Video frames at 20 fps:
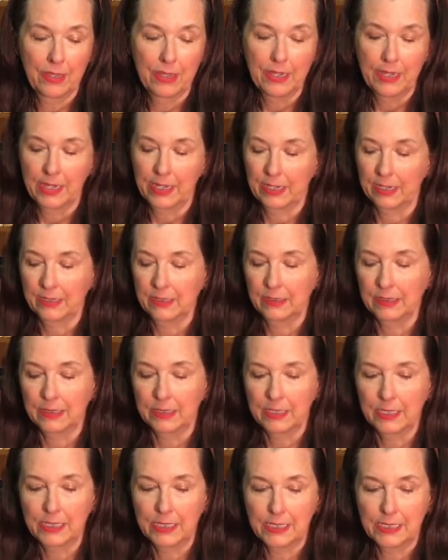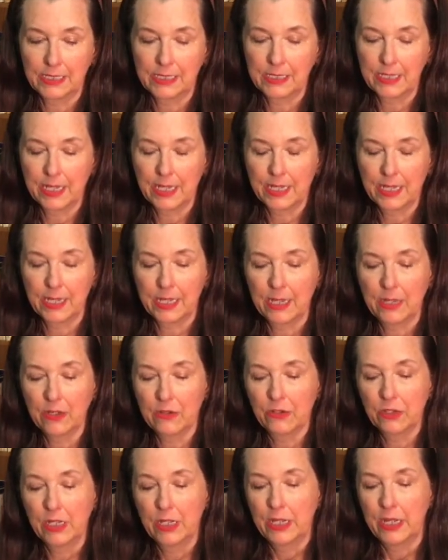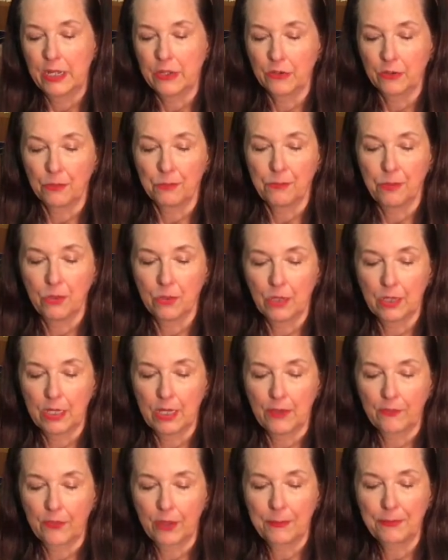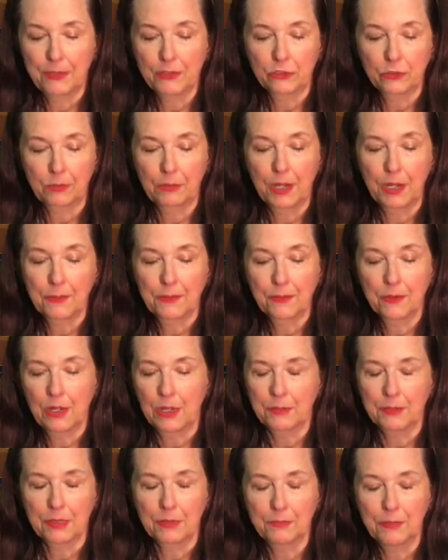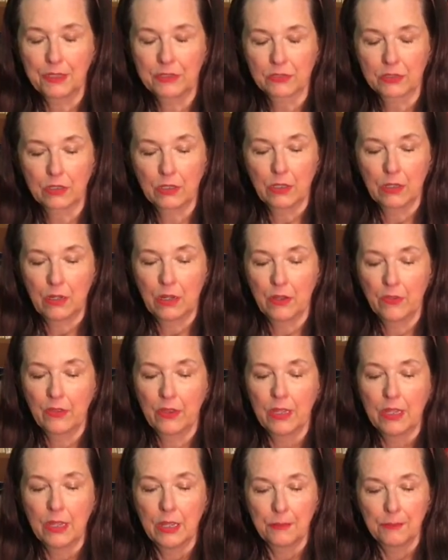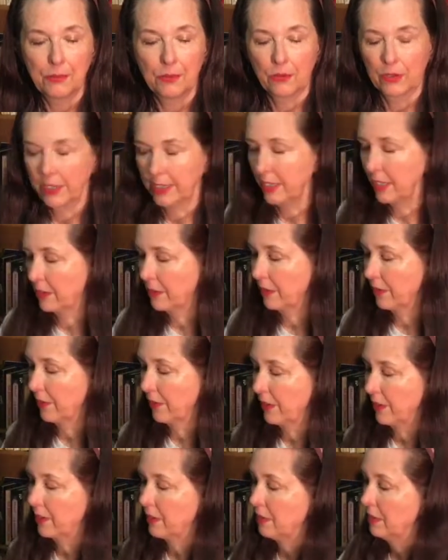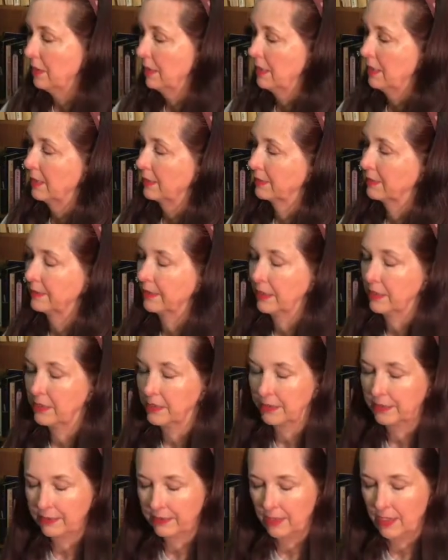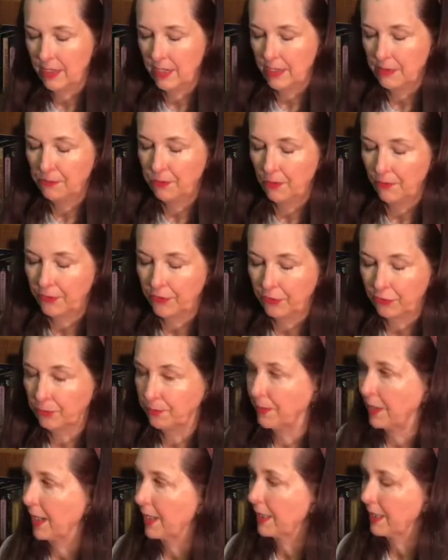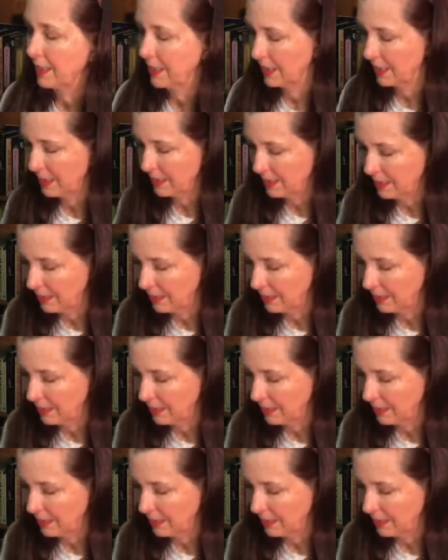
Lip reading: And clean that out, and you'll pull out that piece of piece of cloth, pull it out of there, set it aside, put this back in,